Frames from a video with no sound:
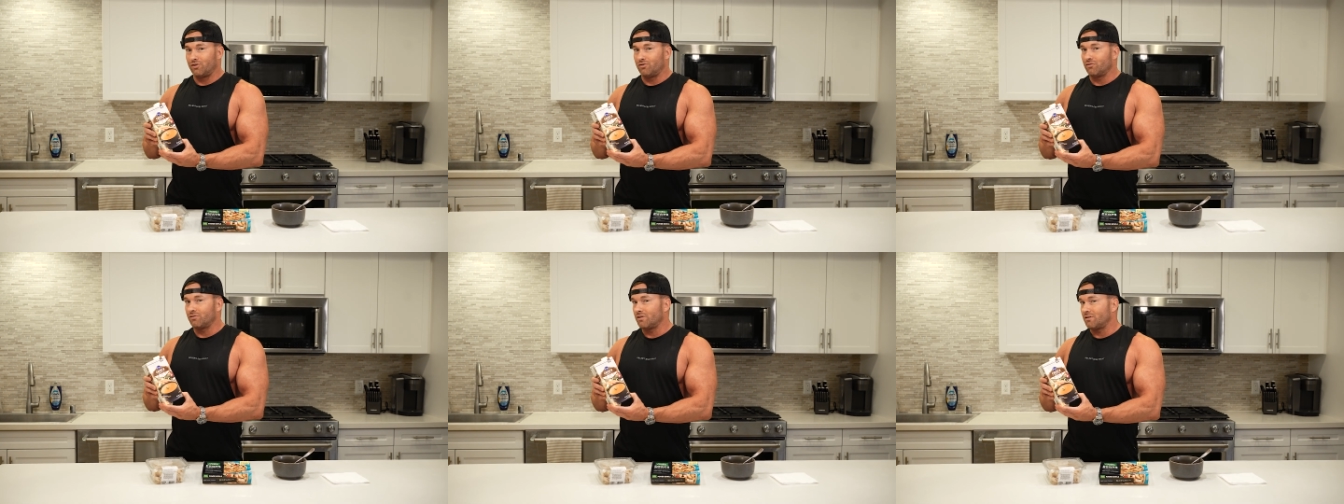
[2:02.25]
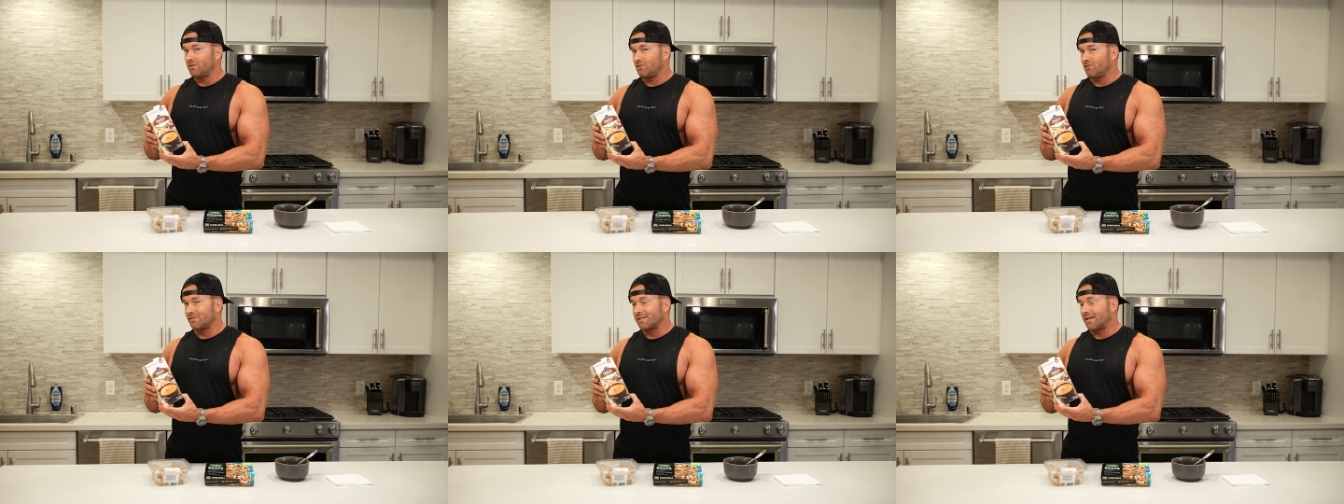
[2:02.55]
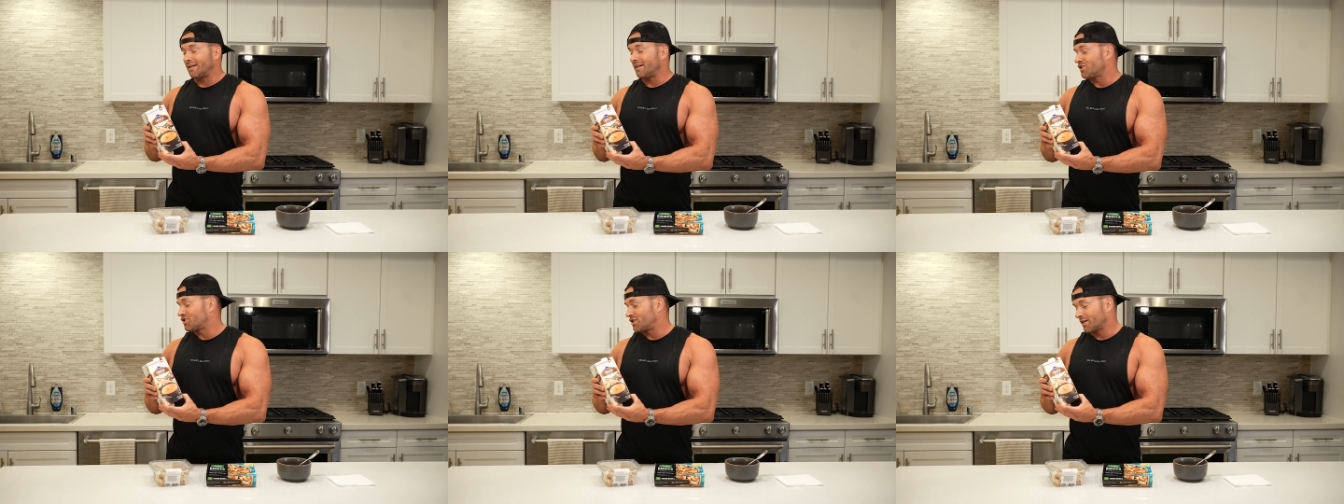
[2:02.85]
You can use
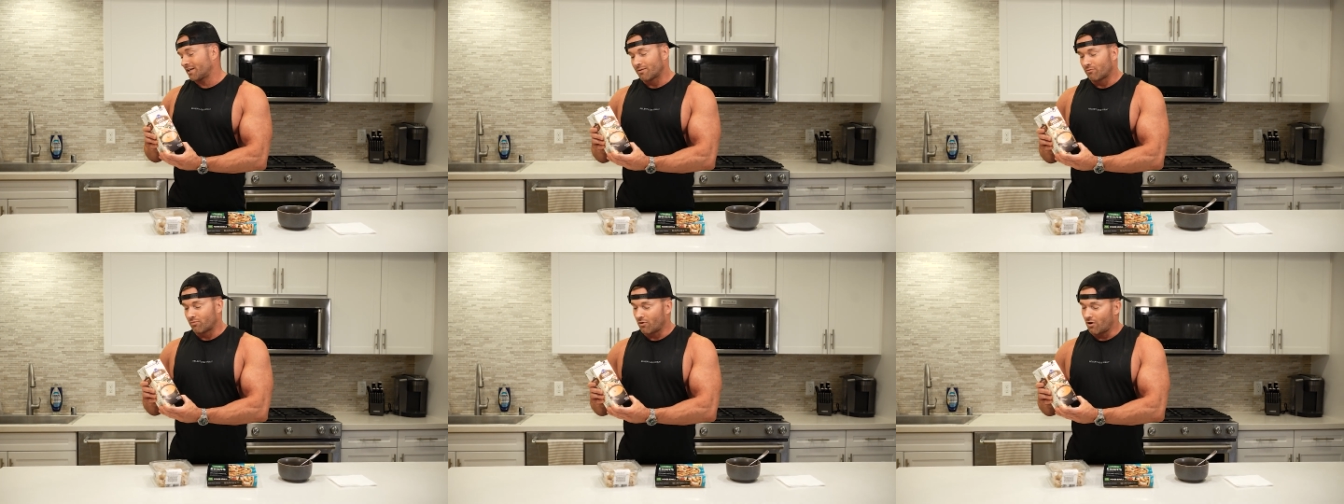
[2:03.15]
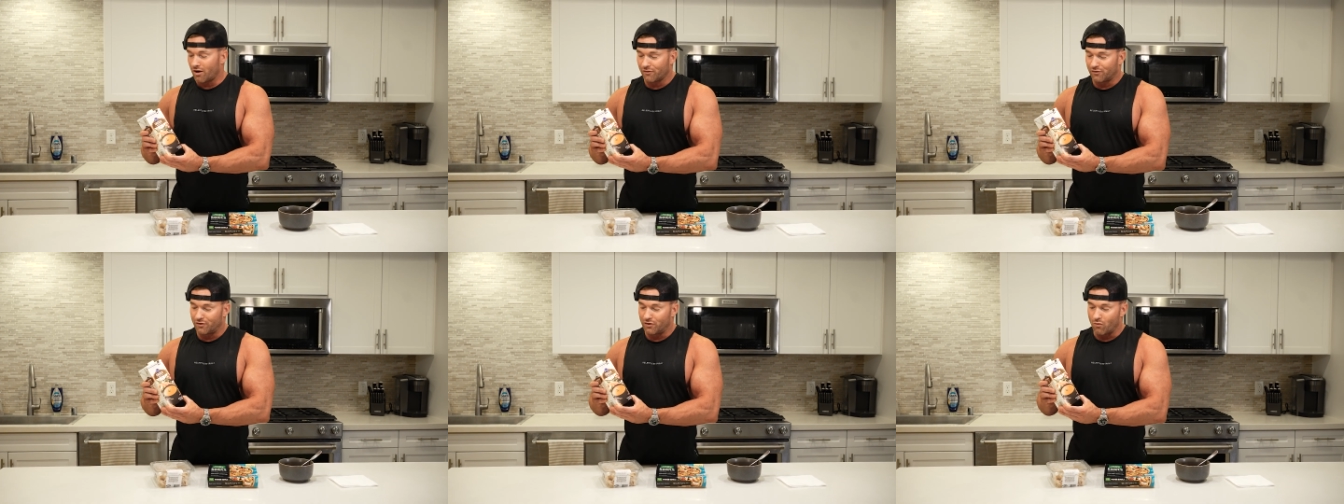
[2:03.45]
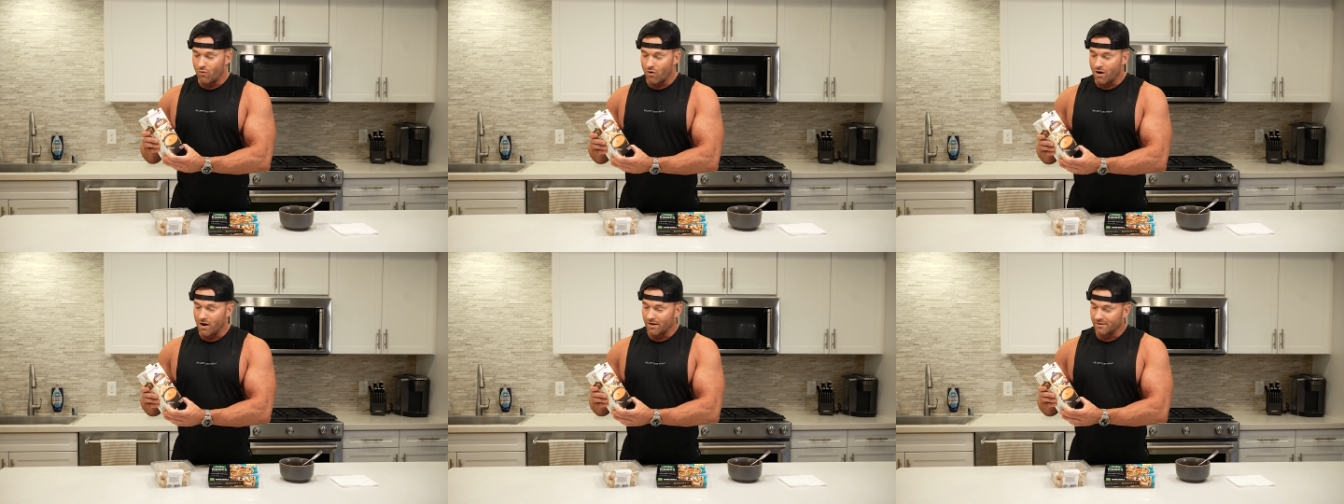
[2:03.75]
any chicken broth you
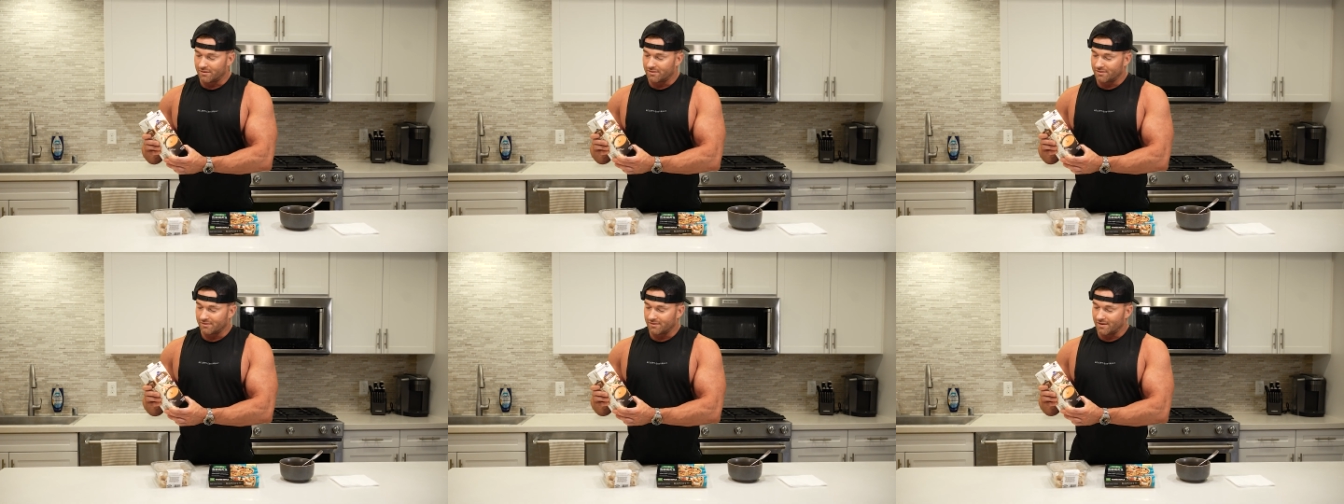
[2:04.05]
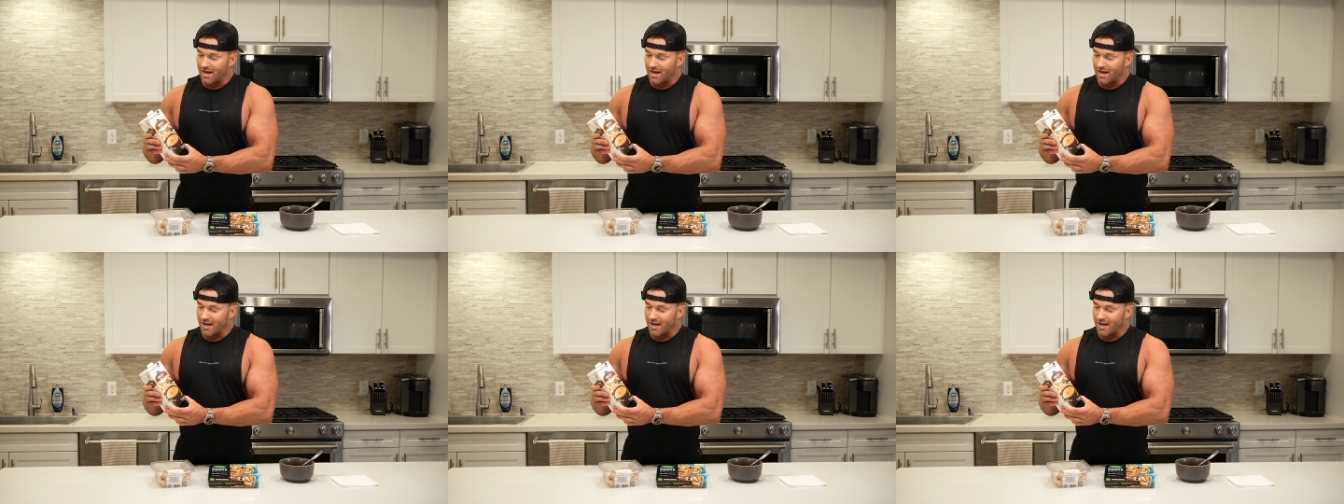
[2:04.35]
want.